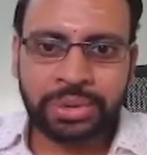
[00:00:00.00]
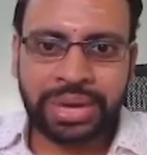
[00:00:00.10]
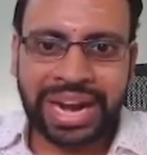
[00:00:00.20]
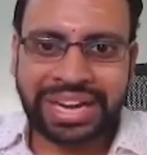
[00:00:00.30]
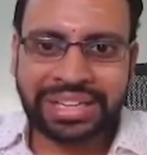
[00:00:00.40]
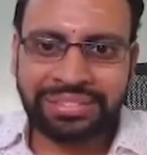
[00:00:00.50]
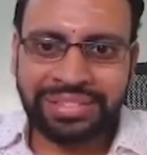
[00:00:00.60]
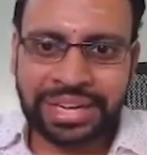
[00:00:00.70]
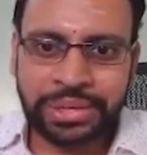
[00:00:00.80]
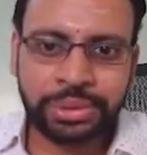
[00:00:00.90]
you had the
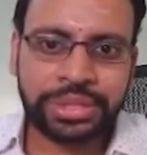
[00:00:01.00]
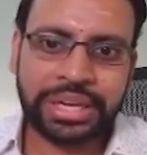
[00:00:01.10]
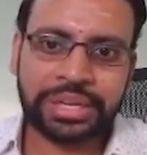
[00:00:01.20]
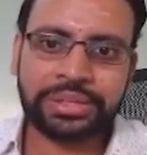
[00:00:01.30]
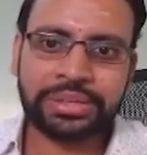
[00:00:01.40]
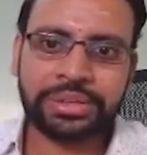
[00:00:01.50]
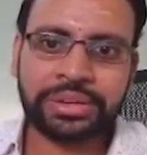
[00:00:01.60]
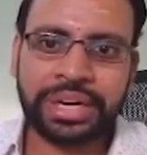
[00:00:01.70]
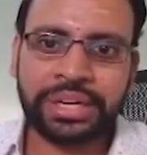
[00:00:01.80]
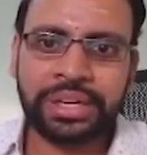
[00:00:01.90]
value there,
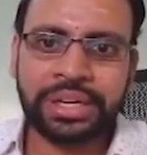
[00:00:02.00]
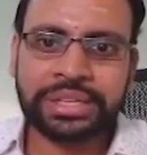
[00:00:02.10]
right?